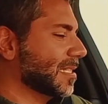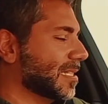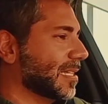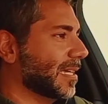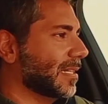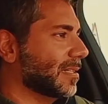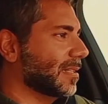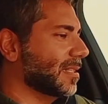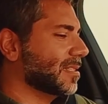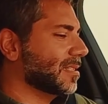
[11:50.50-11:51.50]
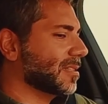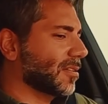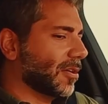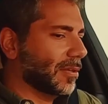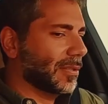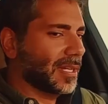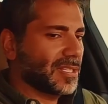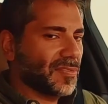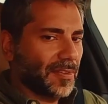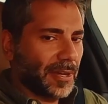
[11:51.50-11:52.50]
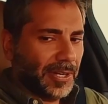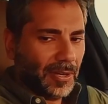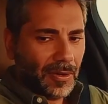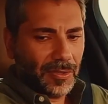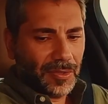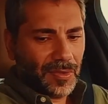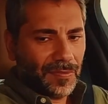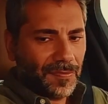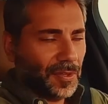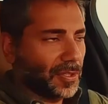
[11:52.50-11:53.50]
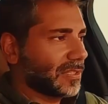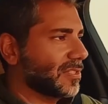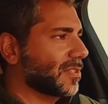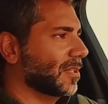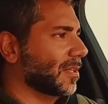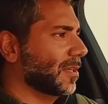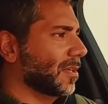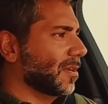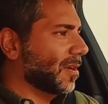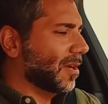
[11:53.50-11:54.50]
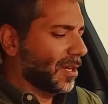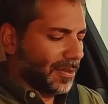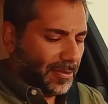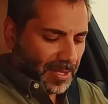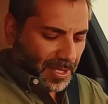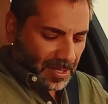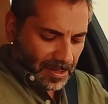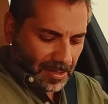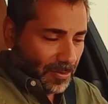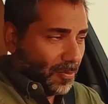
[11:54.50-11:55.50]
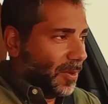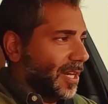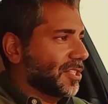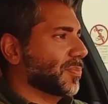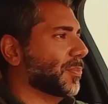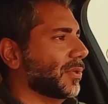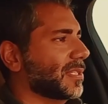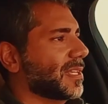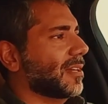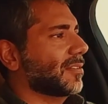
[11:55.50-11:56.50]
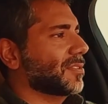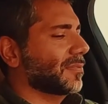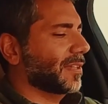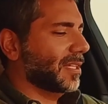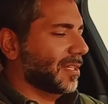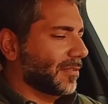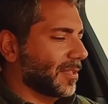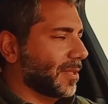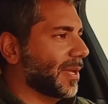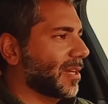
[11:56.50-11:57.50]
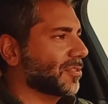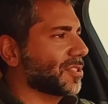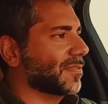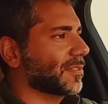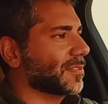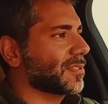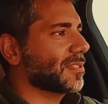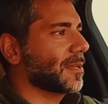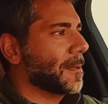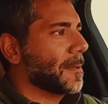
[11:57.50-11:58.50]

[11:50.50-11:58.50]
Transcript: aside, this is a car that is very hard to fault other than what I just pointed out over here in the paddle shifters.